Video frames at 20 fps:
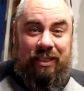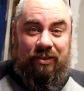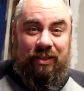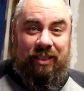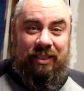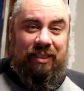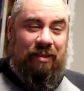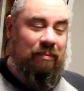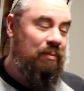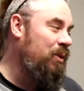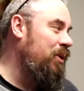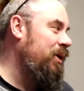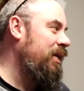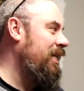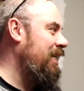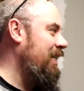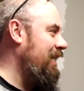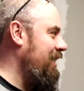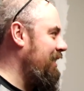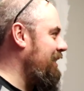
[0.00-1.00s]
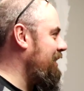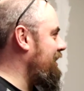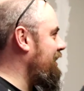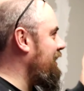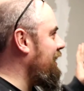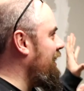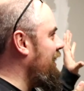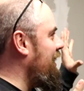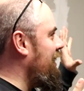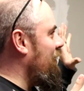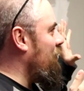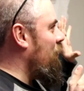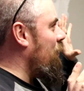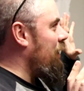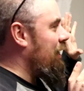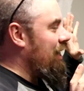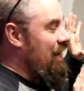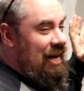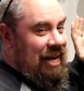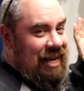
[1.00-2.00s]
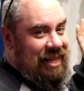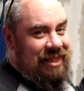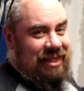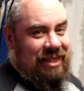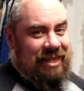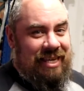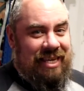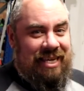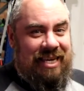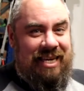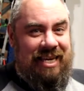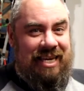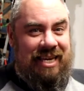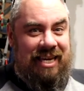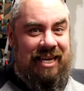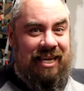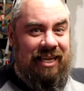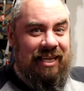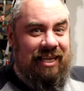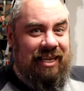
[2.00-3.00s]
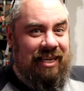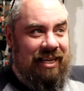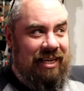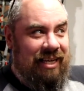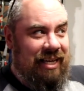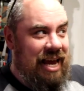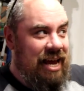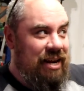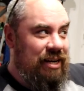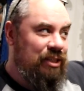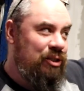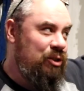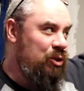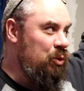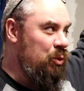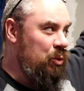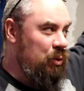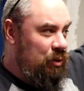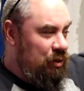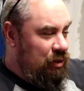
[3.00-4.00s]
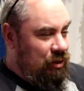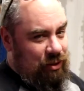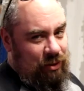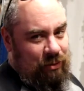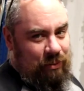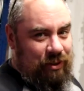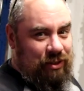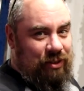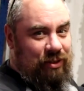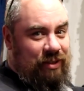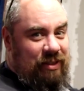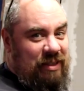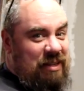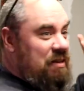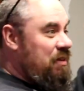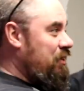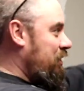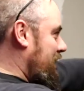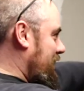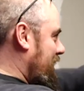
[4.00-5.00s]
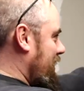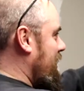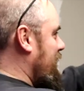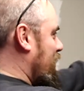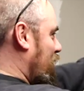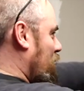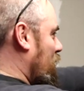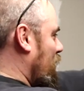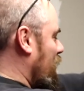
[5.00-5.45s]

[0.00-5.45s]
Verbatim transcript: interesting point is when I had the garage doors, which are on the other side of this